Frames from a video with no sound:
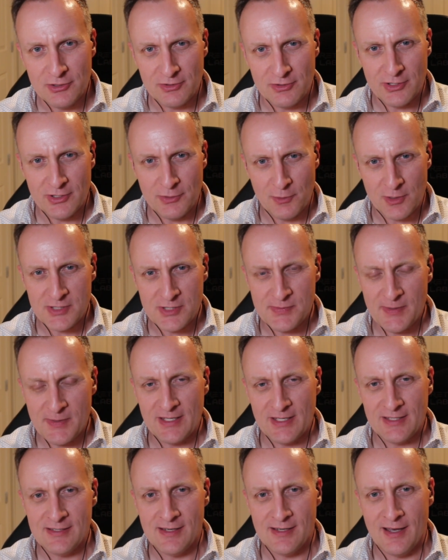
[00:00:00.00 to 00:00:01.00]
are
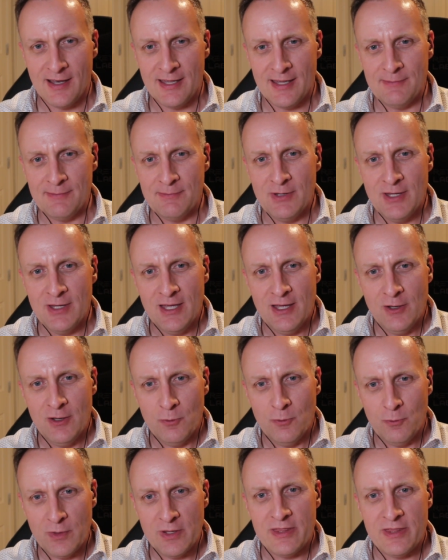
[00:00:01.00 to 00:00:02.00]
spending time
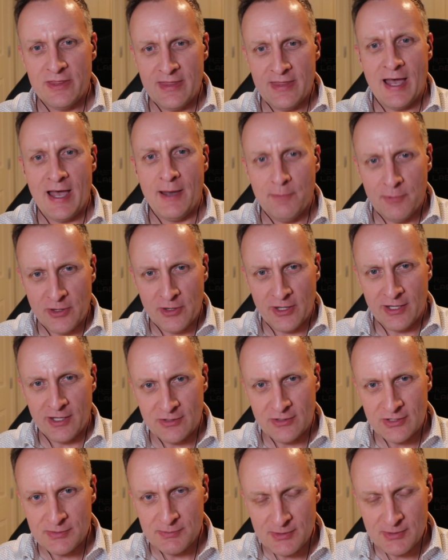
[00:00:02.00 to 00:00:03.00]
with that player
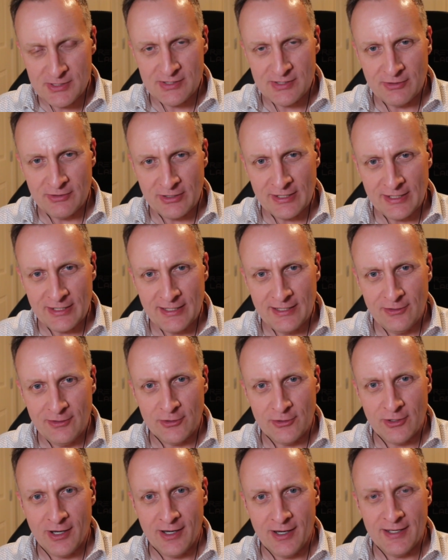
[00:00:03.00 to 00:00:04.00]
specifically. You're
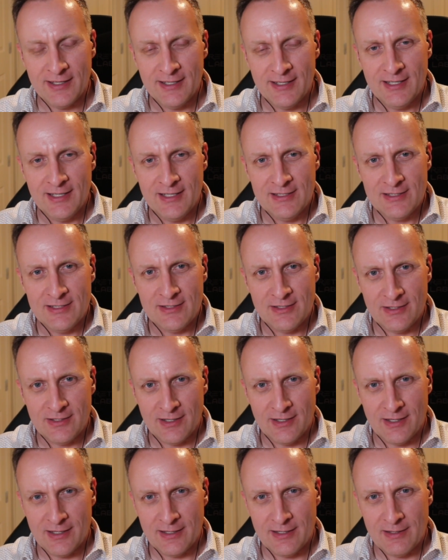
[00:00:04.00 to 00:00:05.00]
not.
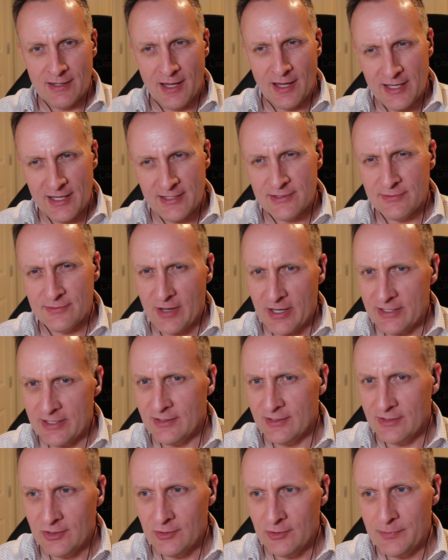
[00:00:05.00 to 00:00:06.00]
I divided a
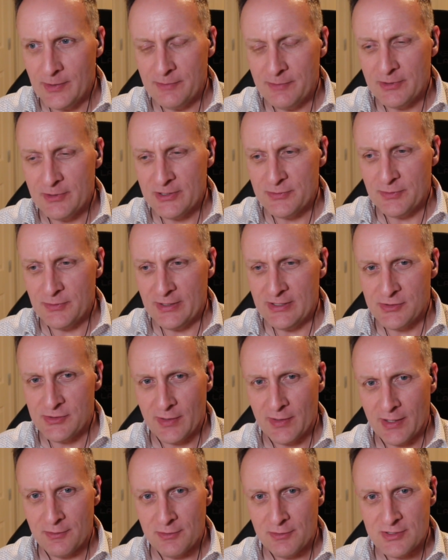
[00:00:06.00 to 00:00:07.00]
little bit between, so
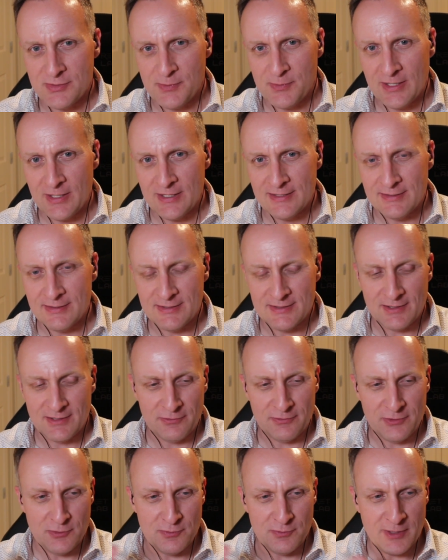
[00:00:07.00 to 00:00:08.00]
like I would spend a
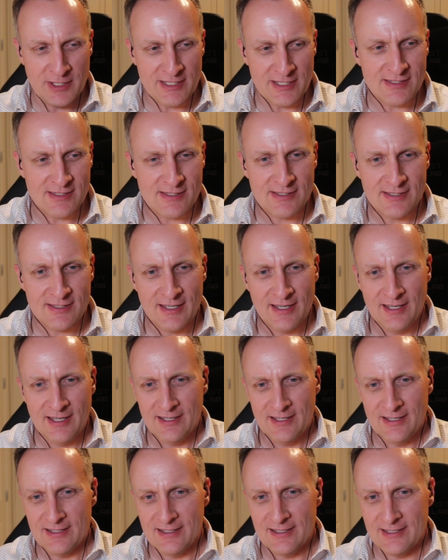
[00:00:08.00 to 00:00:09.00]
few minutes.
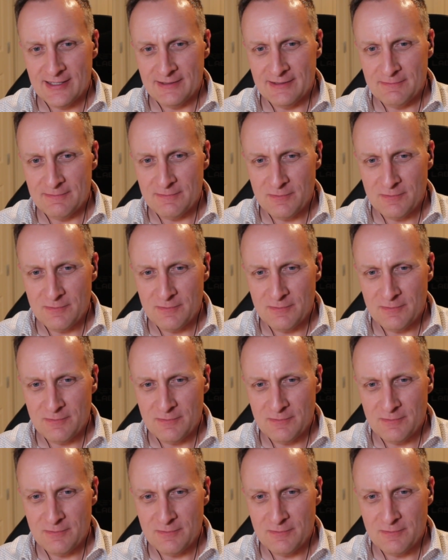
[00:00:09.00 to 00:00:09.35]
Um,